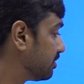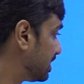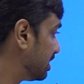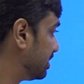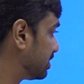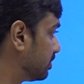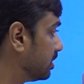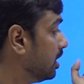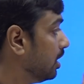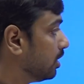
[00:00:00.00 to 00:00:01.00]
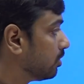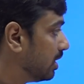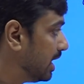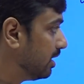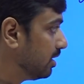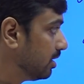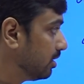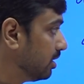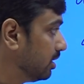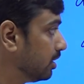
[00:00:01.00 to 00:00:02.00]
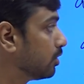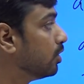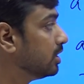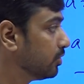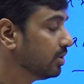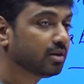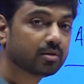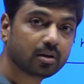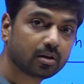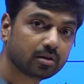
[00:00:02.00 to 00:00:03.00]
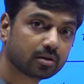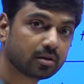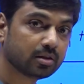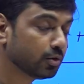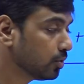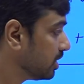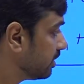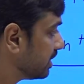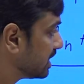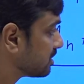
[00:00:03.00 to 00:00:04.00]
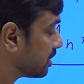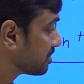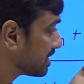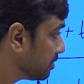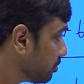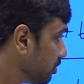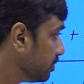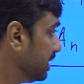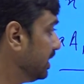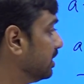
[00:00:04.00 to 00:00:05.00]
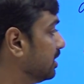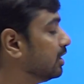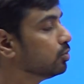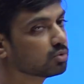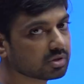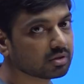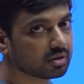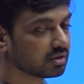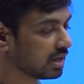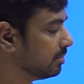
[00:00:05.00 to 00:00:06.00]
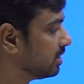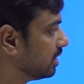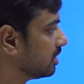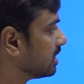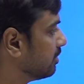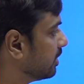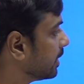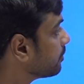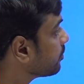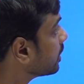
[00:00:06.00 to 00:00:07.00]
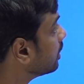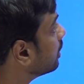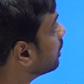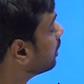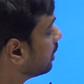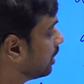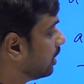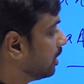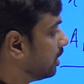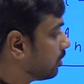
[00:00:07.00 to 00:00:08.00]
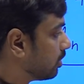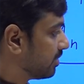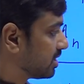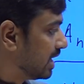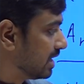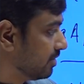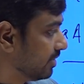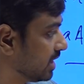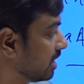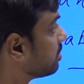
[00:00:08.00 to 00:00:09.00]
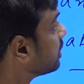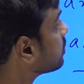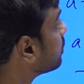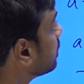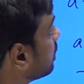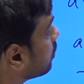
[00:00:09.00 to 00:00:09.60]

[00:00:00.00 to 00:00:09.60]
with n minus 1. So the consecutive subscript will be reduced in the same way. So I will start with n plus 1, the